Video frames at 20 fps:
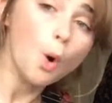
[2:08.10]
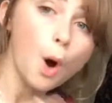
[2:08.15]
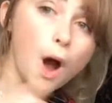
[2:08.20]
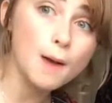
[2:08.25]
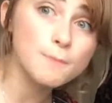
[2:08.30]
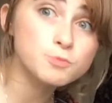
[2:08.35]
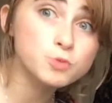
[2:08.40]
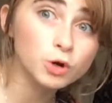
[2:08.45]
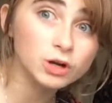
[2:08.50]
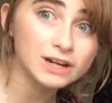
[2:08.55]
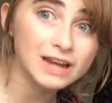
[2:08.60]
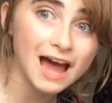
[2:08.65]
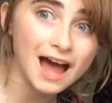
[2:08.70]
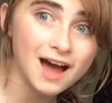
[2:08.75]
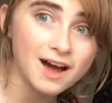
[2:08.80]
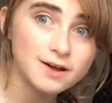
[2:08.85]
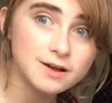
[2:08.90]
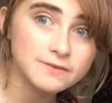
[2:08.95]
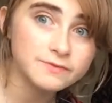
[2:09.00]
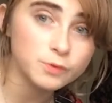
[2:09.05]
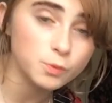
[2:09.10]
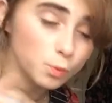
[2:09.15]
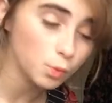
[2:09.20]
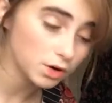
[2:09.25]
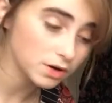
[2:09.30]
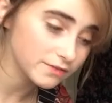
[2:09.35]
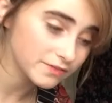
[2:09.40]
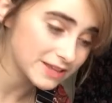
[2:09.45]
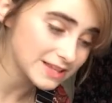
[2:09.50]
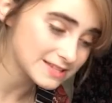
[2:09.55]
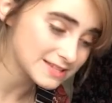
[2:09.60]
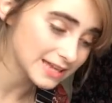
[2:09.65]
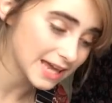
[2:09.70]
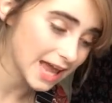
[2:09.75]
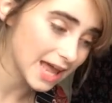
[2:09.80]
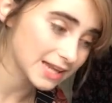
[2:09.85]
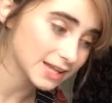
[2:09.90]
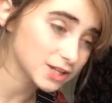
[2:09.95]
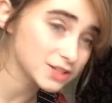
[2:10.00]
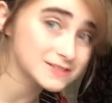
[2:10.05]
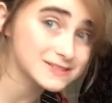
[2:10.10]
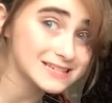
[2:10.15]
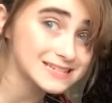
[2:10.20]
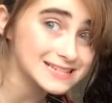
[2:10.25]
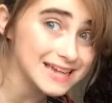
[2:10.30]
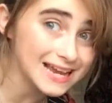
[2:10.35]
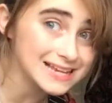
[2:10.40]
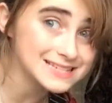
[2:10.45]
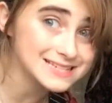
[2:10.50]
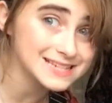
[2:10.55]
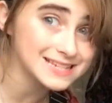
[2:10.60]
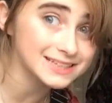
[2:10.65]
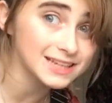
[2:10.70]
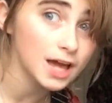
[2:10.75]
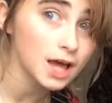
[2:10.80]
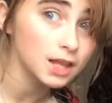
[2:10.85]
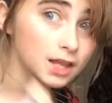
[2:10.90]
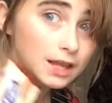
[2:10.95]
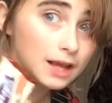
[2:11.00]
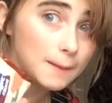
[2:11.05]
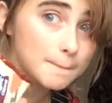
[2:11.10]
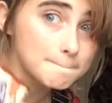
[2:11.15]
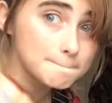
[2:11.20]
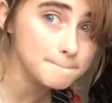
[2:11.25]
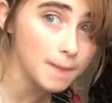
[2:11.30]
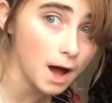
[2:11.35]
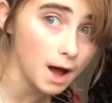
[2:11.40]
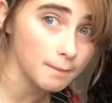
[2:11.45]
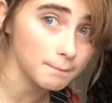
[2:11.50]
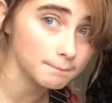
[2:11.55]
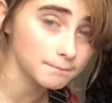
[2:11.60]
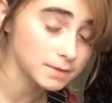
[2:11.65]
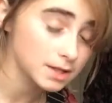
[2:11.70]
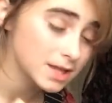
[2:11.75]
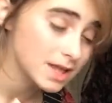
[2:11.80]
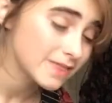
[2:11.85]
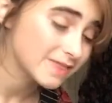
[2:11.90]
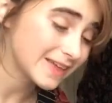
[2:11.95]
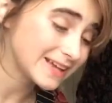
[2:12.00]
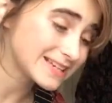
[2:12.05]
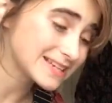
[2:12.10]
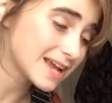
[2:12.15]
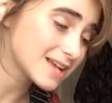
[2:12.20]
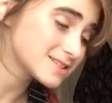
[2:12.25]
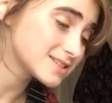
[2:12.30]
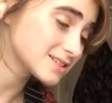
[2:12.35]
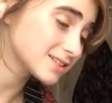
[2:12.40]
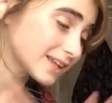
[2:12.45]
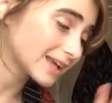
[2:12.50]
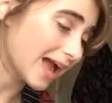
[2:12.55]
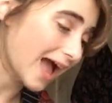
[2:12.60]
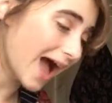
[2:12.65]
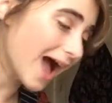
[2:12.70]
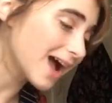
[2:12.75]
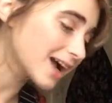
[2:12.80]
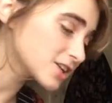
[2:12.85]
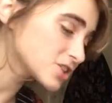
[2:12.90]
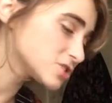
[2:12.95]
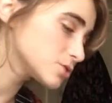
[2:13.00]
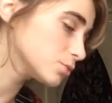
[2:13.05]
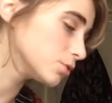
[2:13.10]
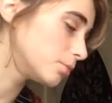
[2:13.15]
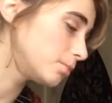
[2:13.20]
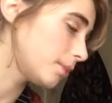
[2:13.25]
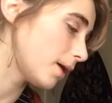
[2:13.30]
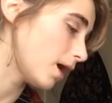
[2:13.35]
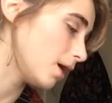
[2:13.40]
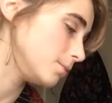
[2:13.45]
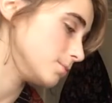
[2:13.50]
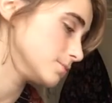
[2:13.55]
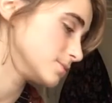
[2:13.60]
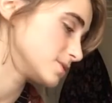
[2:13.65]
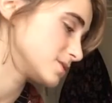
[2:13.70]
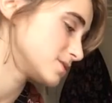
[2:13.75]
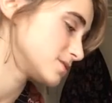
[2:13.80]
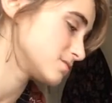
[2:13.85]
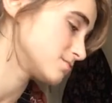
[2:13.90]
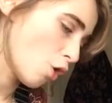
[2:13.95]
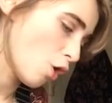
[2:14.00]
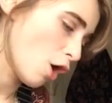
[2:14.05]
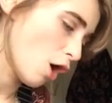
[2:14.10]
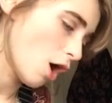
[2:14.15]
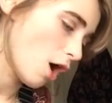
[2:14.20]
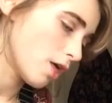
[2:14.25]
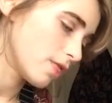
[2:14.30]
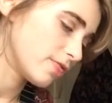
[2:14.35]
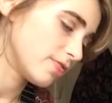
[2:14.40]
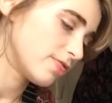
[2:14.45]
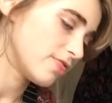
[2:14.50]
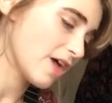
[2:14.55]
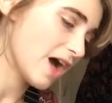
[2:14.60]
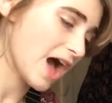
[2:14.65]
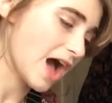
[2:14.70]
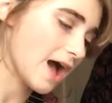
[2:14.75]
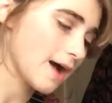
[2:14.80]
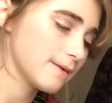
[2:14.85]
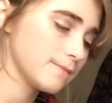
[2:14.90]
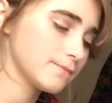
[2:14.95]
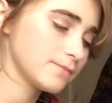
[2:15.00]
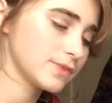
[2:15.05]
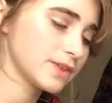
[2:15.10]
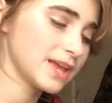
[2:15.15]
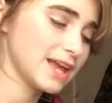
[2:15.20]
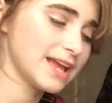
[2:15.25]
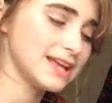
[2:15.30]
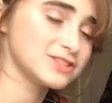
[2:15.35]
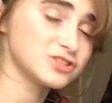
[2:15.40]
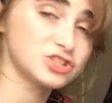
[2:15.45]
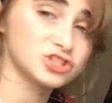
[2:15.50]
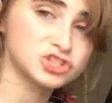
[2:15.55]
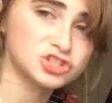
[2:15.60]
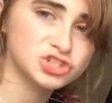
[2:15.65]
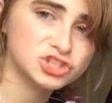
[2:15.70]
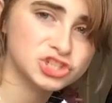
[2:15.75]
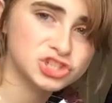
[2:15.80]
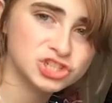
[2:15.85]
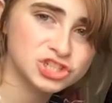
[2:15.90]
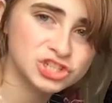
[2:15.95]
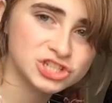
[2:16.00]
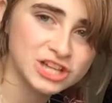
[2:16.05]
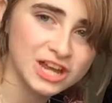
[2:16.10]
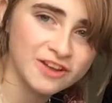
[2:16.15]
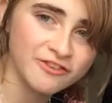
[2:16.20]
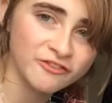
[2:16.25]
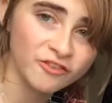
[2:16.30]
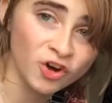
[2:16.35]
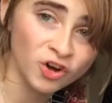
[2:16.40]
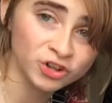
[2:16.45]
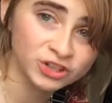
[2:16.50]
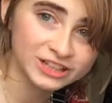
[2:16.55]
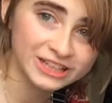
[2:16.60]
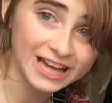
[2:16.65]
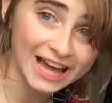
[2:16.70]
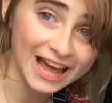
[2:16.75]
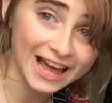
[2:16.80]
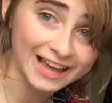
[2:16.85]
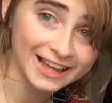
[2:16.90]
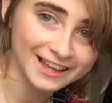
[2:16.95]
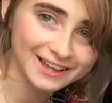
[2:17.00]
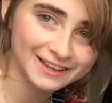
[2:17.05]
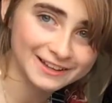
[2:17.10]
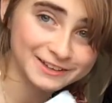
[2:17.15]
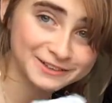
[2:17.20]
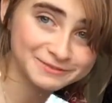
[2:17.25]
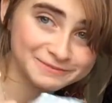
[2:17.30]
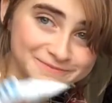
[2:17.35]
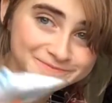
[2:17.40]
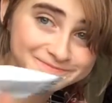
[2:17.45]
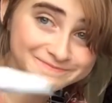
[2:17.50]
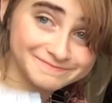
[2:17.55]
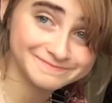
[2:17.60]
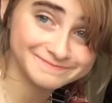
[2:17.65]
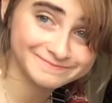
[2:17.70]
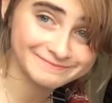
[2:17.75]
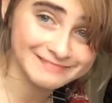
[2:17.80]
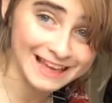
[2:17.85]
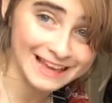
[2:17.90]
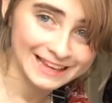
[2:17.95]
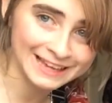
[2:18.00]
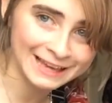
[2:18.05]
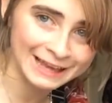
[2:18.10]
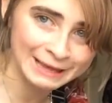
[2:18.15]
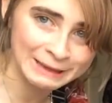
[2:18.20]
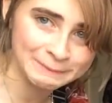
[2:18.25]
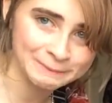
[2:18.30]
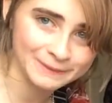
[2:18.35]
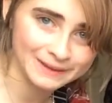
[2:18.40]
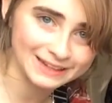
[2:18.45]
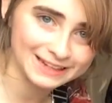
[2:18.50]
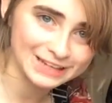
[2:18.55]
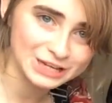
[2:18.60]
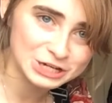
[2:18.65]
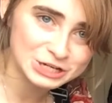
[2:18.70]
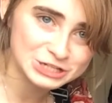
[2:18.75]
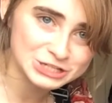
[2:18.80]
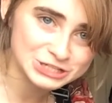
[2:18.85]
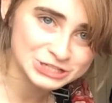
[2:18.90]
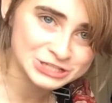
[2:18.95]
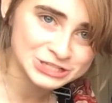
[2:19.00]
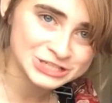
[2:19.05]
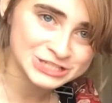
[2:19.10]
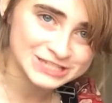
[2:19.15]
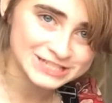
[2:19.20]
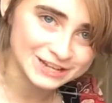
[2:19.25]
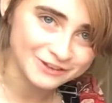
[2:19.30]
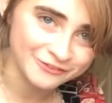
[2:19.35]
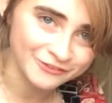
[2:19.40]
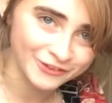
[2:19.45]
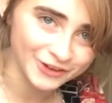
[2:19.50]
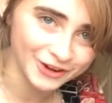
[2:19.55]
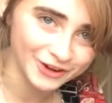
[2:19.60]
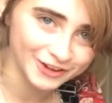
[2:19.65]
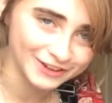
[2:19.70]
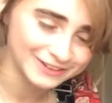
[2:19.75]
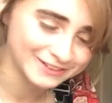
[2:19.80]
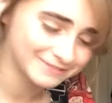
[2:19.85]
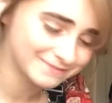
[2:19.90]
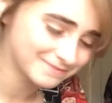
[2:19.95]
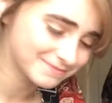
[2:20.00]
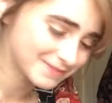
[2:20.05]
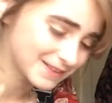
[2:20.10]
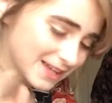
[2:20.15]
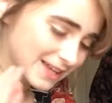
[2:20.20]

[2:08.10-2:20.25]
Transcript: I'm not gonna have one of these again because they tasted like bum. They tasted like actual bums. That is a chiffon cake. That cake better chiffon.